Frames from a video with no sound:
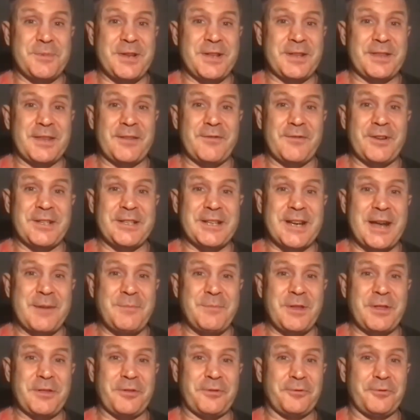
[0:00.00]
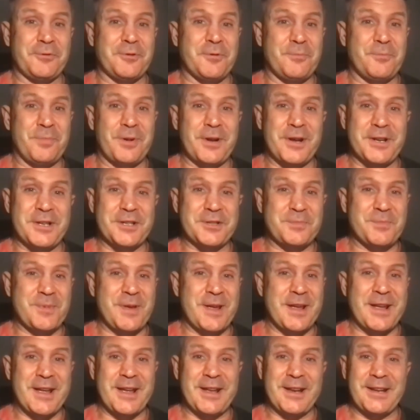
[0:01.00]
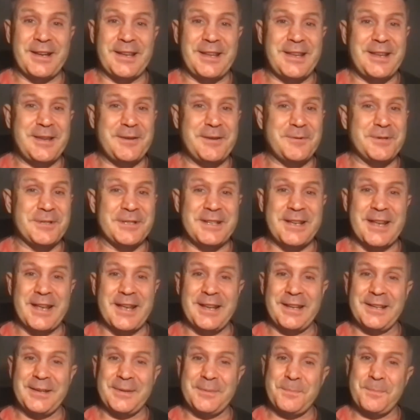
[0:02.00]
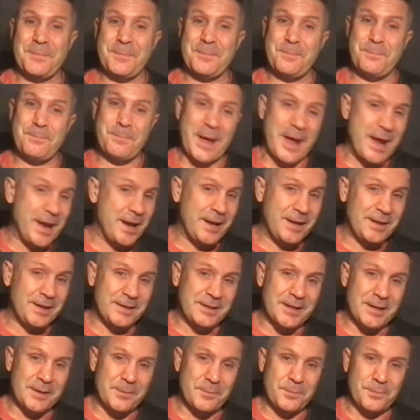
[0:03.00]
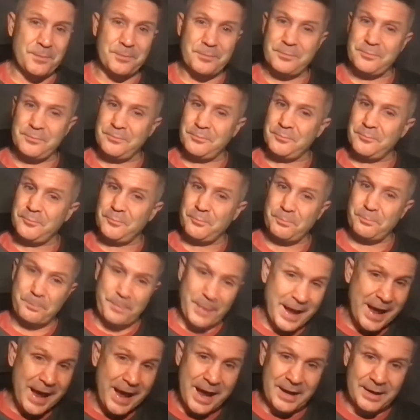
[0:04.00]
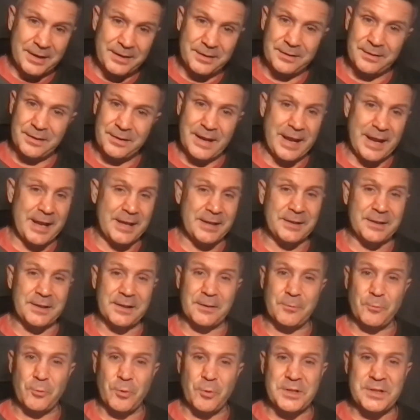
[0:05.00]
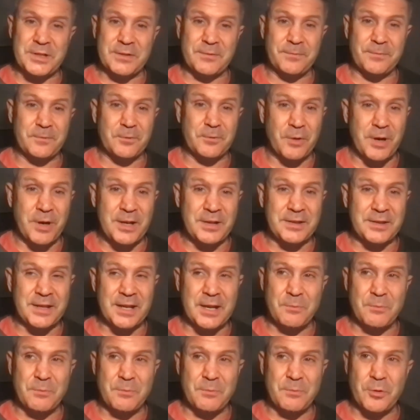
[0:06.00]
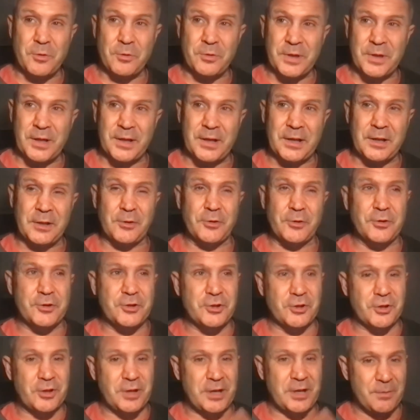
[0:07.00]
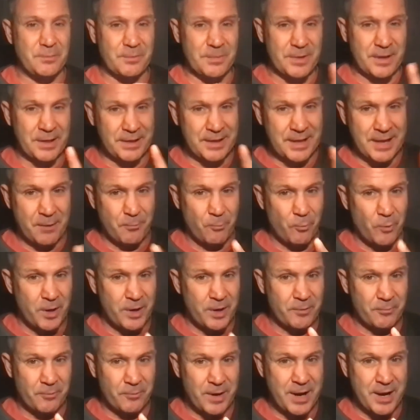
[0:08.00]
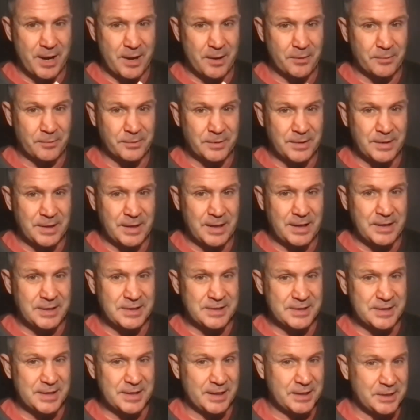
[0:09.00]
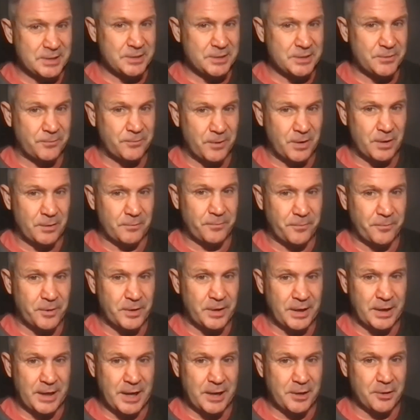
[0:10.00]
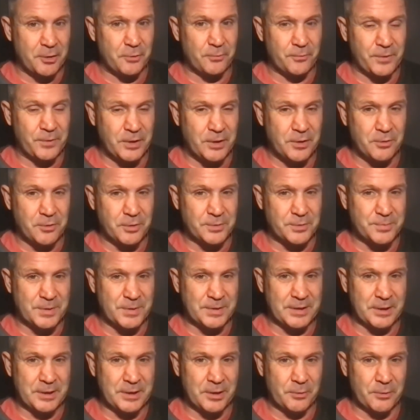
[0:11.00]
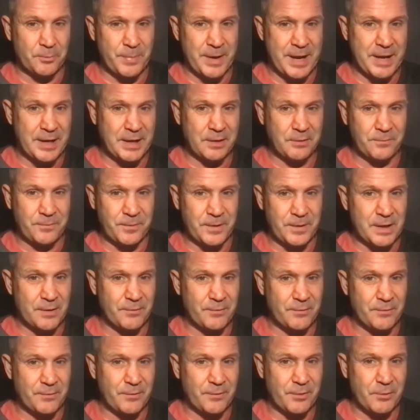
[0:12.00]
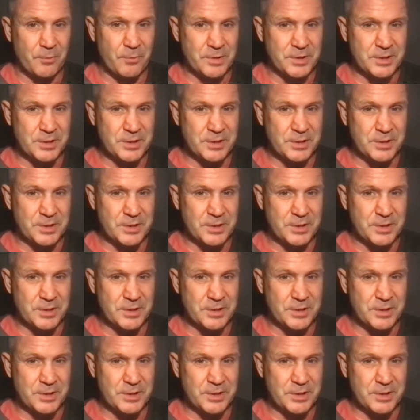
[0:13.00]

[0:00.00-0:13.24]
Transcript: every time he threw a punch, man, he was getting banged up back. And what's a great thing about Canelo, it took him like that one round, and then he snuck his front foot in. I don't know if you noticed, but they were banging feet every once in a while